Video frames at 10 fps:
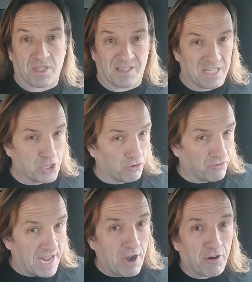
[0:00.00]
These are
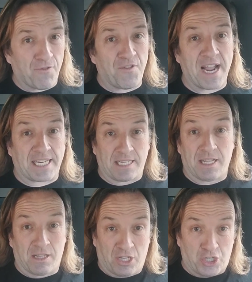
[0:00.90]
layered effects, and
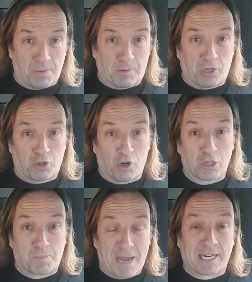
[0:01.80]
then the ship could
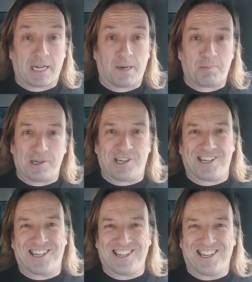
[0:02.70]
close back up
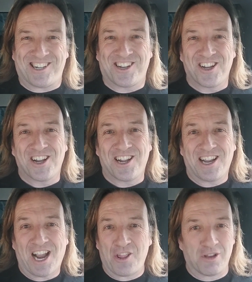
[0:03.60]

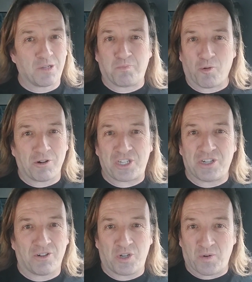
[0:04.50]
And those ports
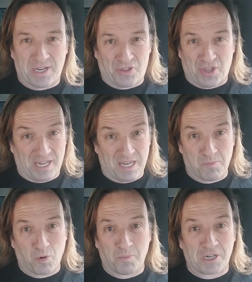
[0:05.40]
don't do anything
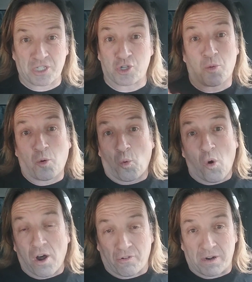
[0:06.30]
anymore because there's no more
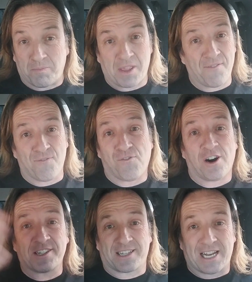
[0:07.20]
water in them. They've
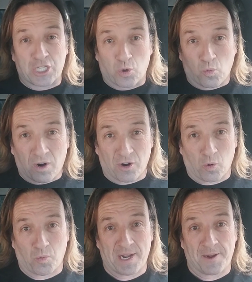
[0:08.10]
volatilized their water
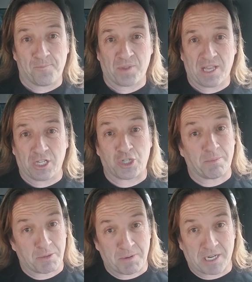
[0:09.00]
away, and the
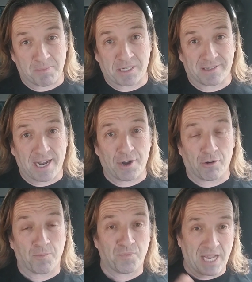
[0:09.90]
ship's becoming
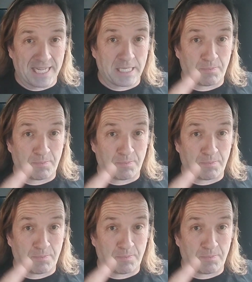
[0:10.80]
lighter as it's